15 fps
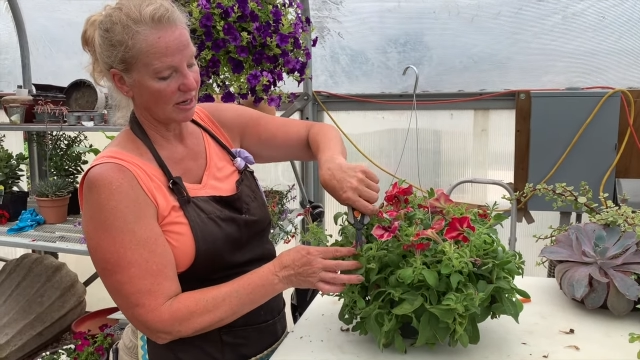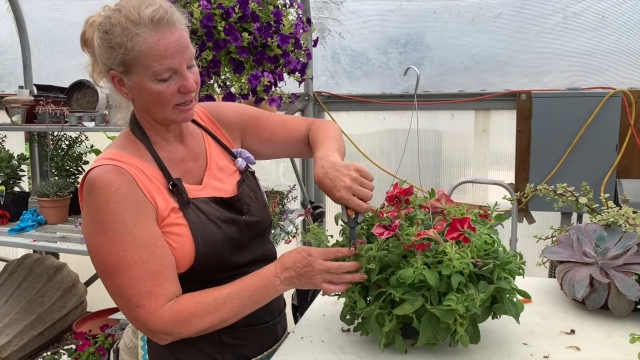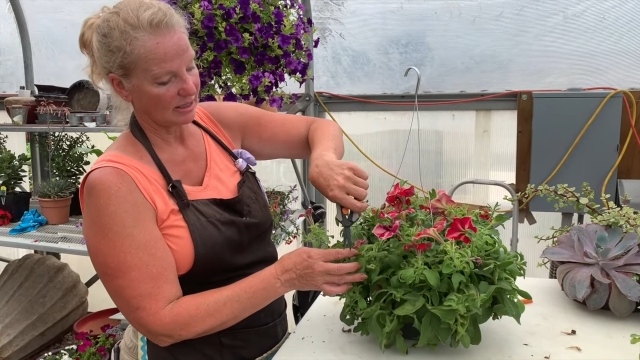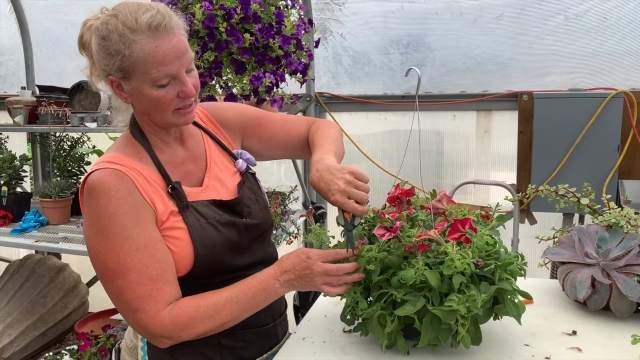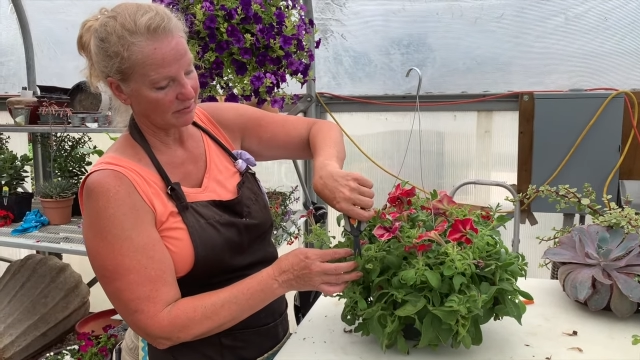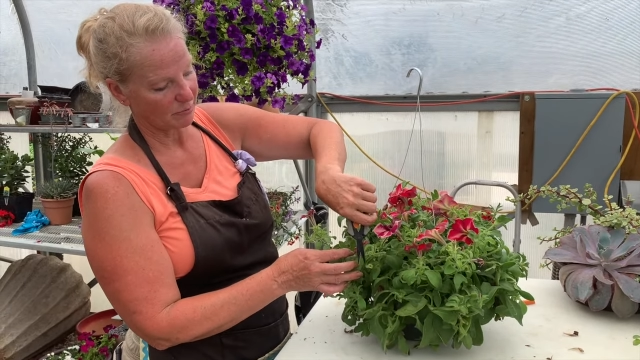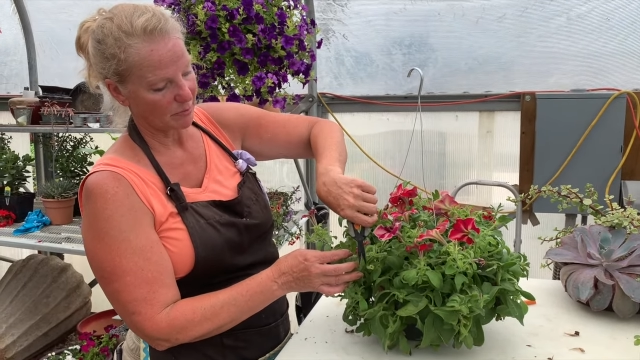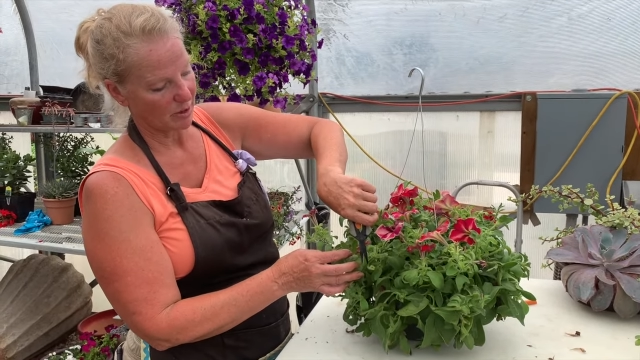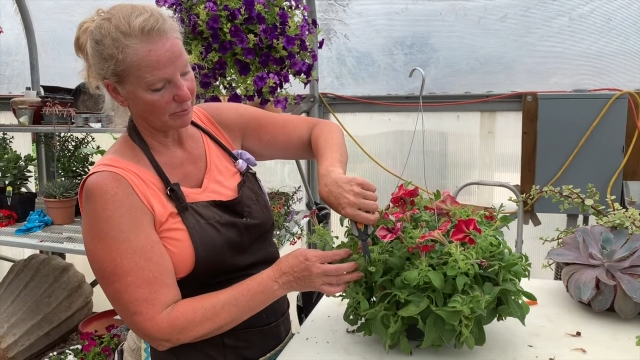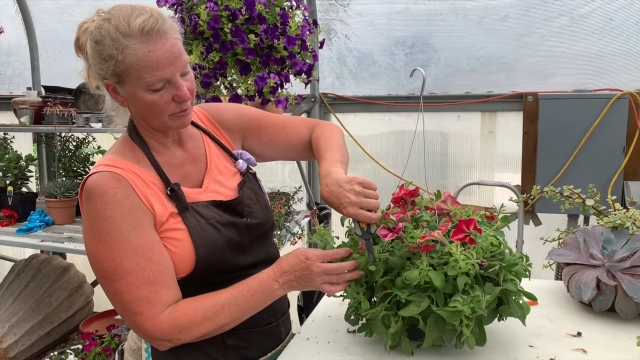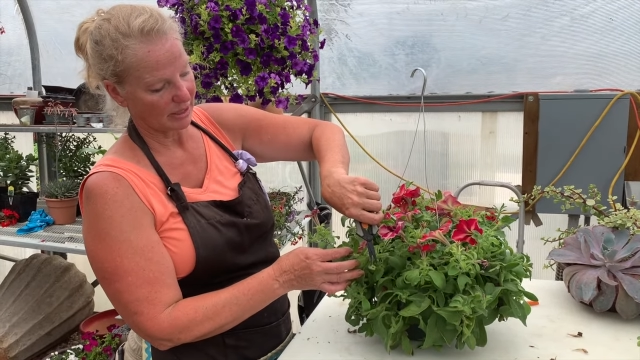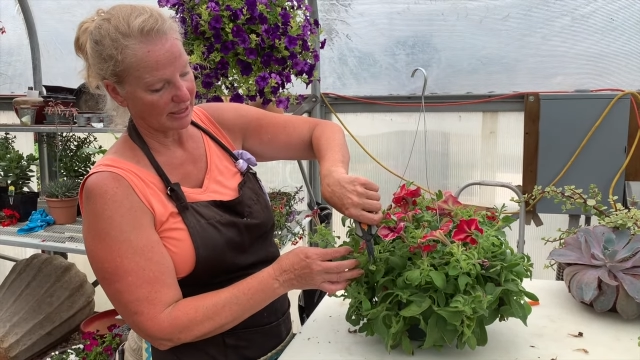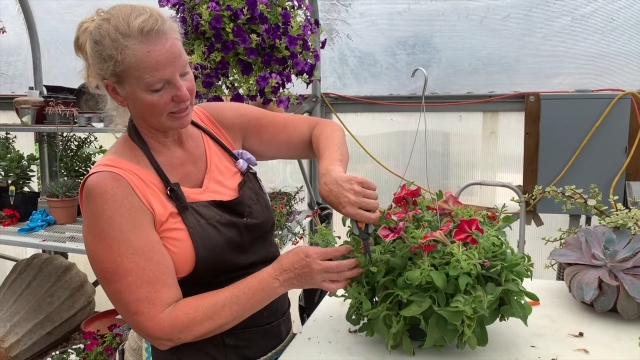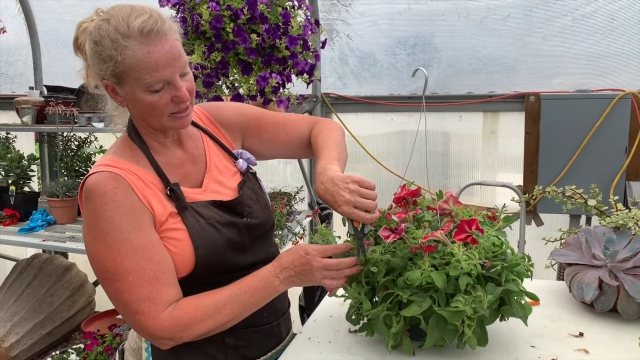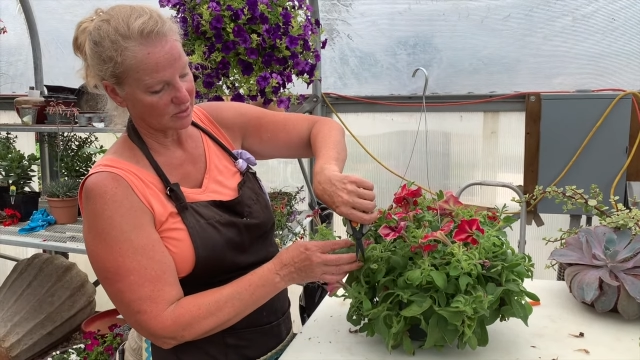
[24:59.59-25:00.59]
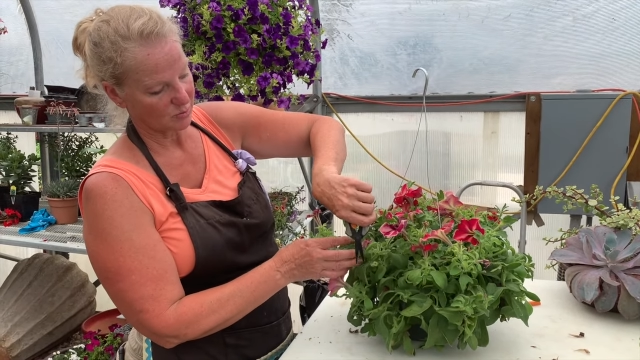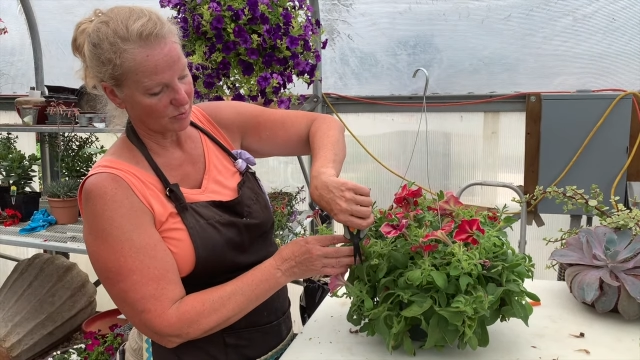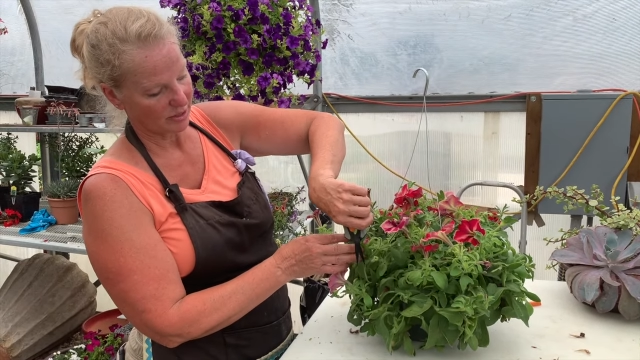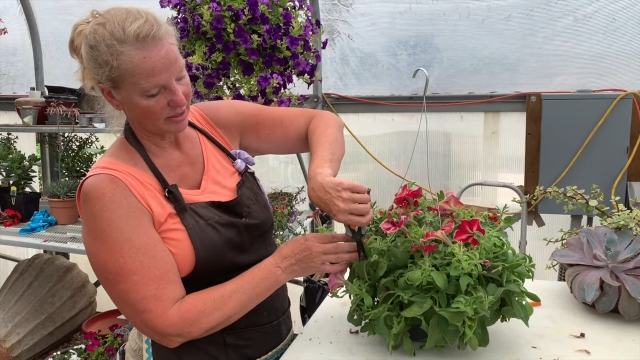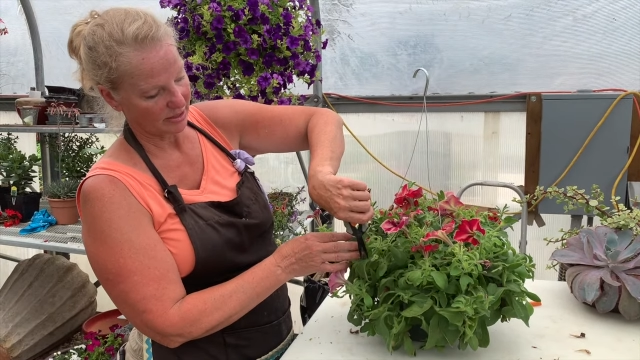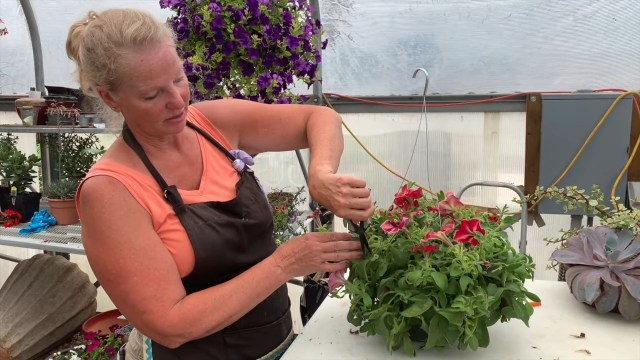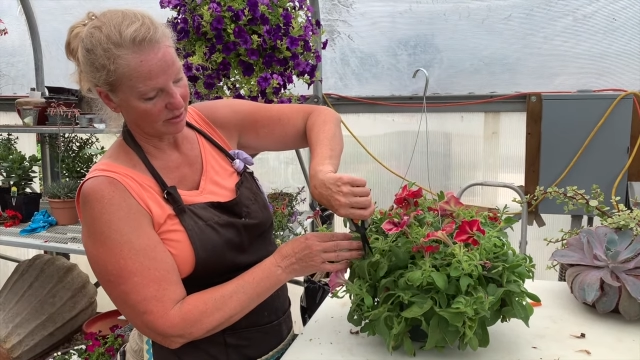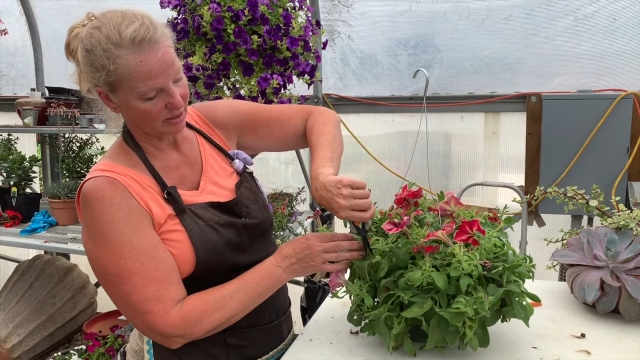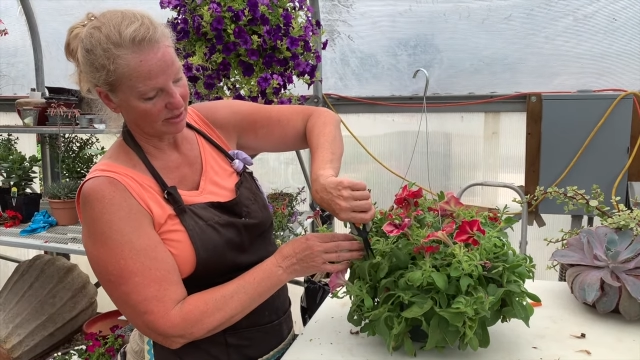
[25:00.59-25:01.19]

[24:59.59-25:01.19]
I leave them on, but like this one right here,